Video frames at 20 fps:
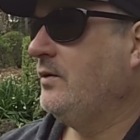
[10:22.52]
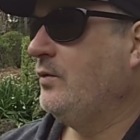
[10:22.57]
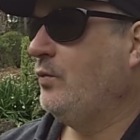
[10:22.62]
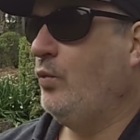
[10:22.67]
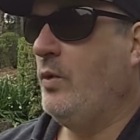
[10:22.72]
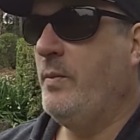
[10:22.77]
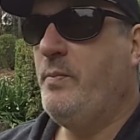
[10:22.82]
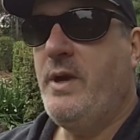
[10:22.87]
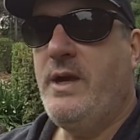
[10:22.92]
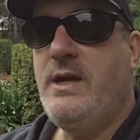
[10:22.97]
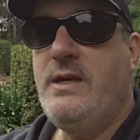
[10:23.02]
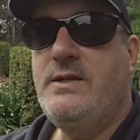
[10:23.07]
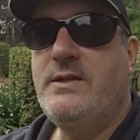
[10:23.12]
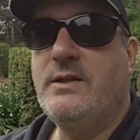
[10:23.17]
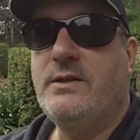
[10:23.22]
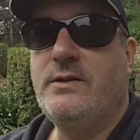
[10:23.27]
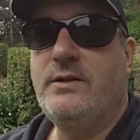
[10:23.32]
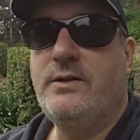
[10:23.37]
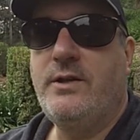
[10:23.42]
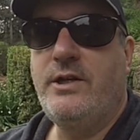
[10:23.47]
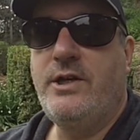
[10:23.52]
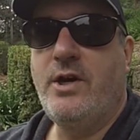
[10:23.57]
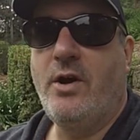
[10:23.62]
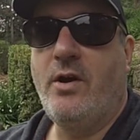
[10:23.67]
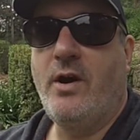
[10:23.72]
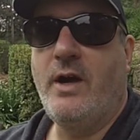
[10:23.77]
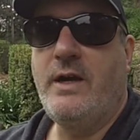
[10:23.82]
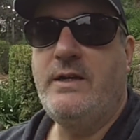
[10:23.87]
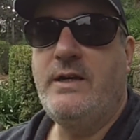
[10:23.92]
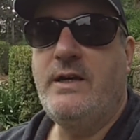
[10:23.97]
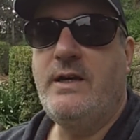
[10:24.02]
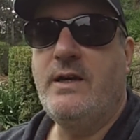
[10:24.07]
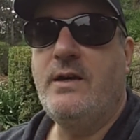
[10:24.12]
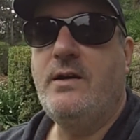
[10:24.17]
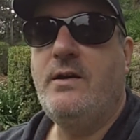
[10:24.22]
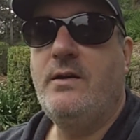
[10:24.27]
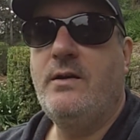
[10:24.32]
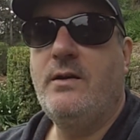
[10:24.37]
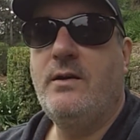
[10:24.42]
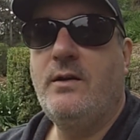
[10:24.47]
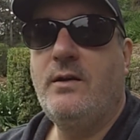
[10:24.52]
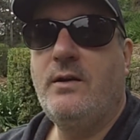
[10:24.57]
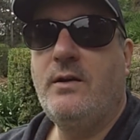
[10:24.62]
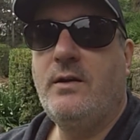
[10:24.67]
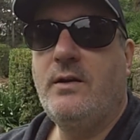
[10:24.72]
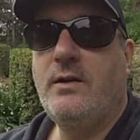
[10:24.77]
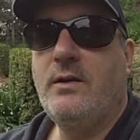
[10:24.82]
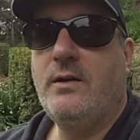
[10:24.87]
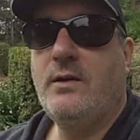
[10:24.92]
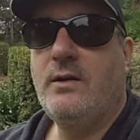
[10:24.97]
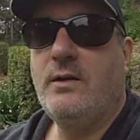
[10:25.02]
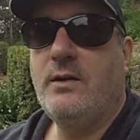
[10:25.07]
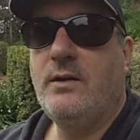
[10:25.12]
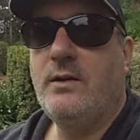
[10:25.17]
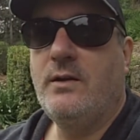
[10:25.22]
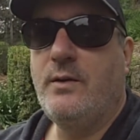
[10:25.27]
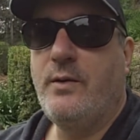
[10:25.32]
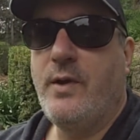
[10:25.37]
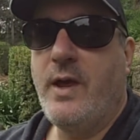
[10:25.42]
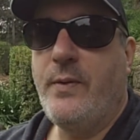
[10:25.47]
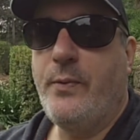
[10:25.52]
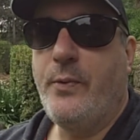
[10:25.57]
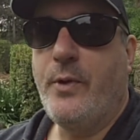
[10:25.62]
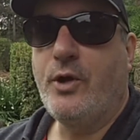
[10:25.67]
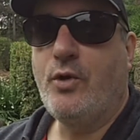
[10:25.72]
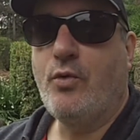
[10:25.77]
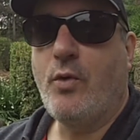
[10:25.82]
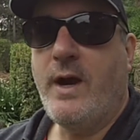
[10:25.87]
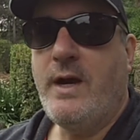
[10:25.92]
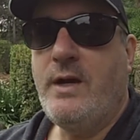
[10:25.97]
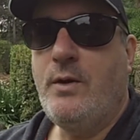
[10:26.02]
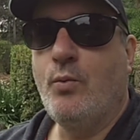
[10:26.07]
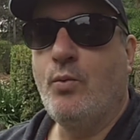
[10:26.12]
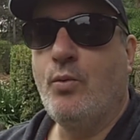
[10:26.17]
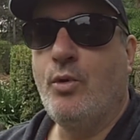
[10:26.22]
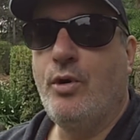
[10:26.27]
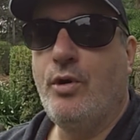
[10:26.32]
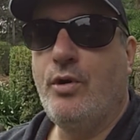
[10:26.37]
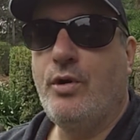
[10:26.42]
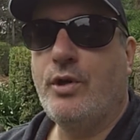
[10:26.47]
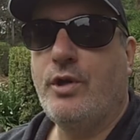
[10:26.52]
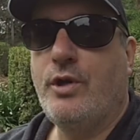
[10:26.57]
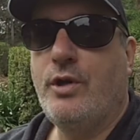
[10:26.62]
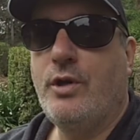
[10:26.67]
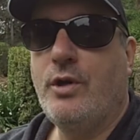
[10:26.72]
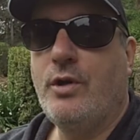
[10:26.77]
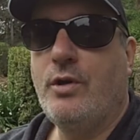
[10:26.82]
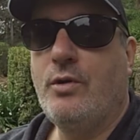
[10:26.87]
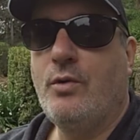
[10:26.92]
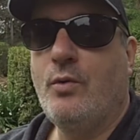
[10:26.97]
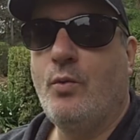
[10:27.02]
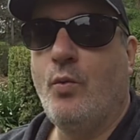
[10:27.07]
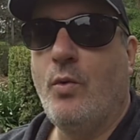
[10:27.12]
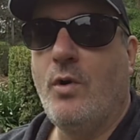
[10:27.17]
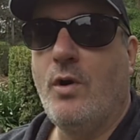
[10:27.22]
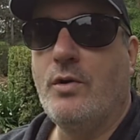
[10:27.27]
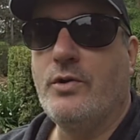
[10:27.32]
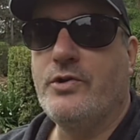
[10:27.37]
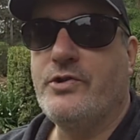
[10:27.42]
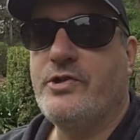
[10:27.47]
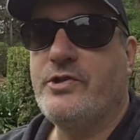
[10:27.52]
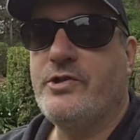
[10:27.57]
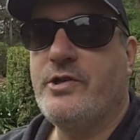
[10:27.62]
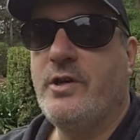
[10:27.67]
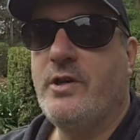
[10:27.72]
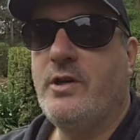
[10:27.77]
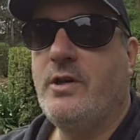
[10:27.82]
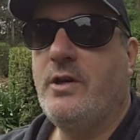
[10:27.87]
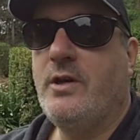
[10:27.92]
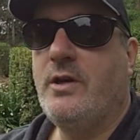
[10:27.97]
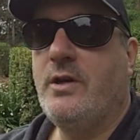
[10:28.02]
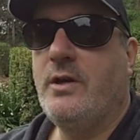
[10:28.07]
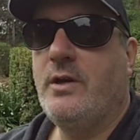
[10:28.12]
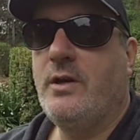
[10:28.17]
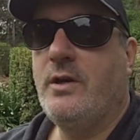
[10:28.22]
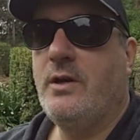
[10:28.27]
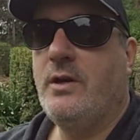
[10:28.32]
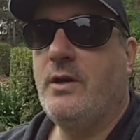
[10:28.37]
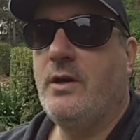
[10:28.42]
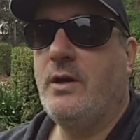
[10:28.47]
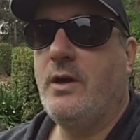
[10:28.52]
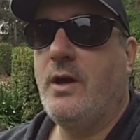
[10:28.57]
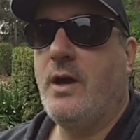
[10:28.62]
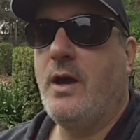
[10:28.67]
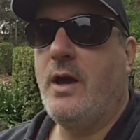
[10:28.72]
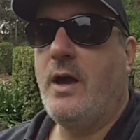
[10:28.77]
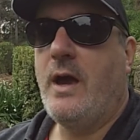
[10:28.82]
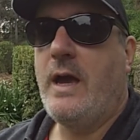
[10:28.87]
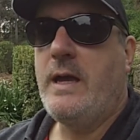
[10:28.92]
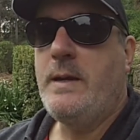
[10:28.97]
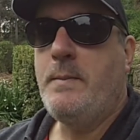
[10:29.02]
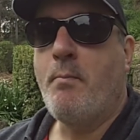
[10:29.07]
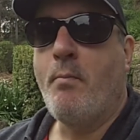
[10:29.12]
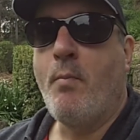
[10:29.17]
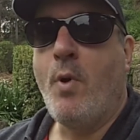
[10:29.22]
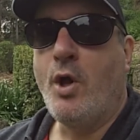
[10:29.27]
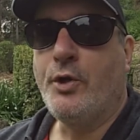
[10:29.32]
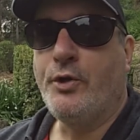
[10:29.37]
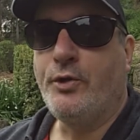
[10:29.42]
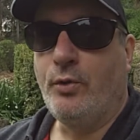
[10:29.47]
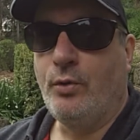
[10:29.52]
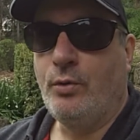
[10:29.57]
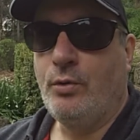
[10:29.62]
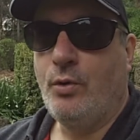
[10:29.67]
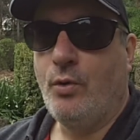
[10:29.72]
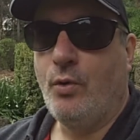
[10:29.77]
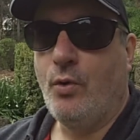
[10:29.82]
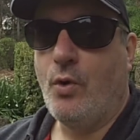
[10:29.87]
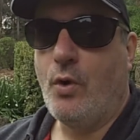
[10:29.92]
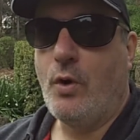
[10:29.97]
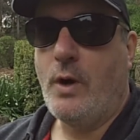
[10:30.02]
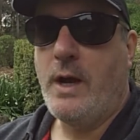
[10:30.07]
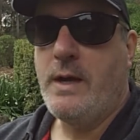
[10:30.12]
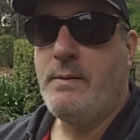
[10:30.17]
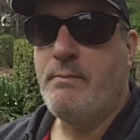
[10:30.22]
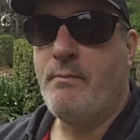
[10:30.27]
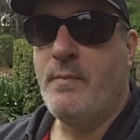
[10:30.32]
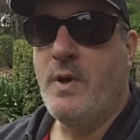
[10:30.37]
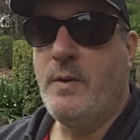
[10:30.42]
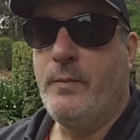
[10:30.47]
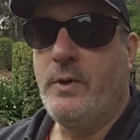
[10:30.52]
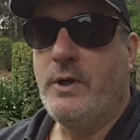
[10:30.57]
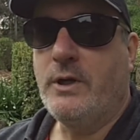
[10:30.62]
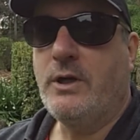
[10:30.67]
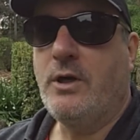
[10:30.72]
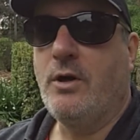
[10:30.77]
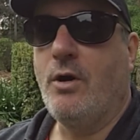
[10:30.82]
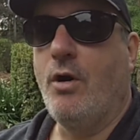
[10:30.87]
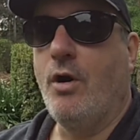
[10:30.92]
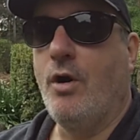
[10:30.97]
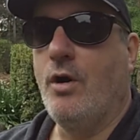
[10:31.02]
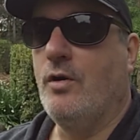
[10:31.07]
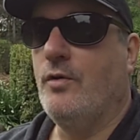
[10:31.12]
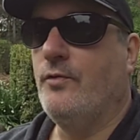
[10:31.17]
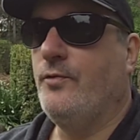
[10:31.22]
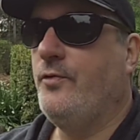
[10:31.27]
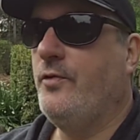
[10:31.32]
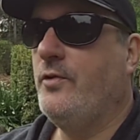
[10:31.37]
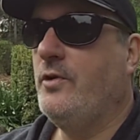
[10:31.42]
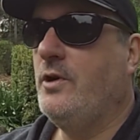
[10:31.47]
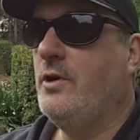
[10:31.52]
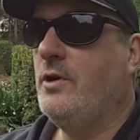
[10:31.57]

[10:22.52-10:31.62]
repeated the idea that the great work was a model or a mimic of